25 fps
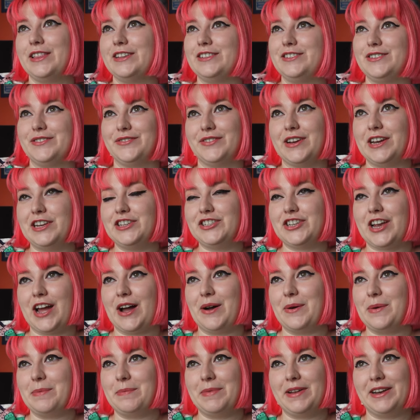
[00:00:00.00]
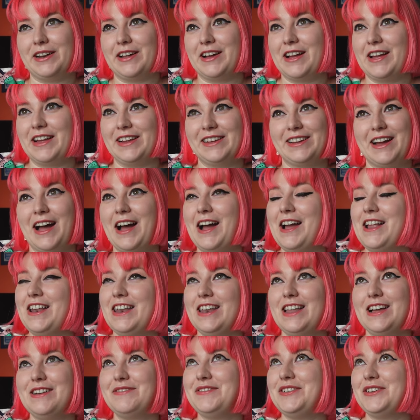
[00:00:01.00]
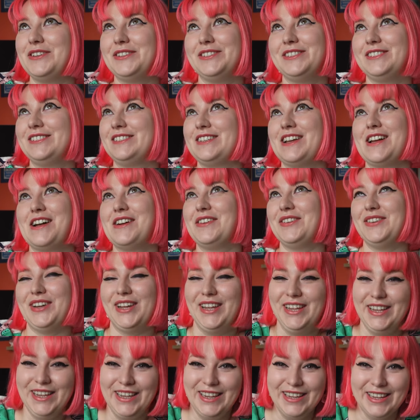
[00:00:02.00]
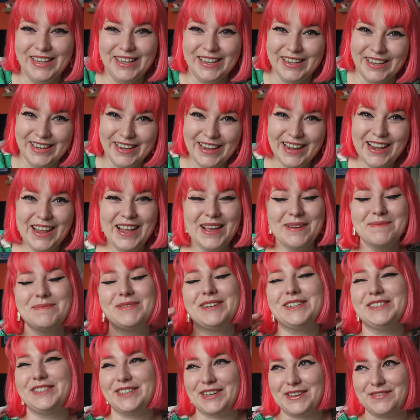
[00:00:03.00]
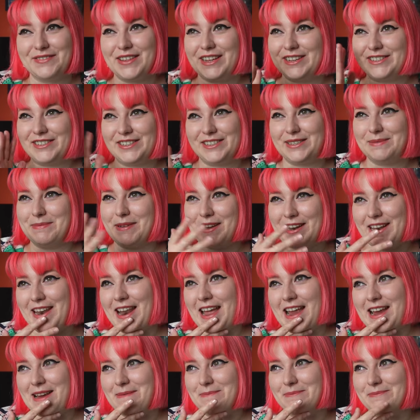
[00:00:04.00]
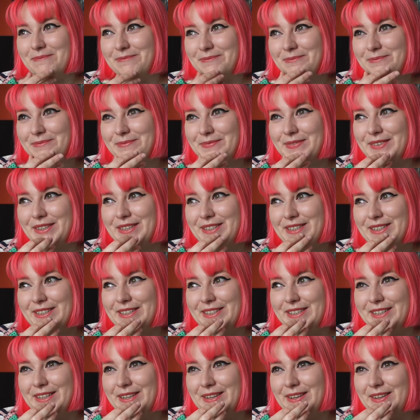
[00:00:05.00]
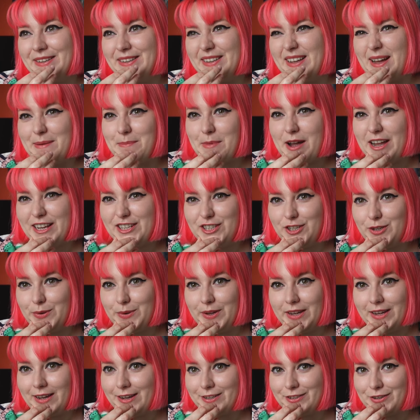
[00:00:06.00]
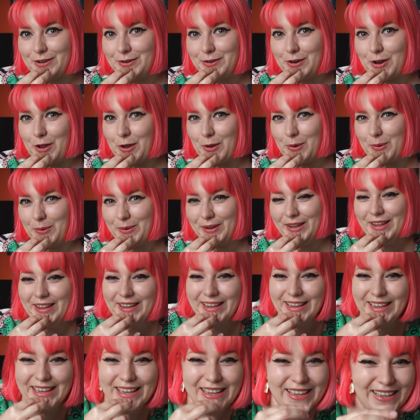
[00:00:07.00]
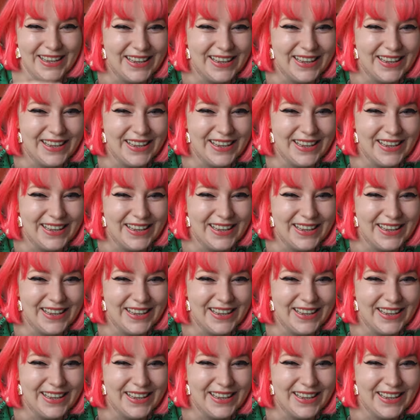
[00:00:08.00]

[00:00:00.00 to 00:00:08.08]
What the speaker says: to reach out and be like, I love your stuff. But I don't know if that's just a bit lame. I might do it, I don't know.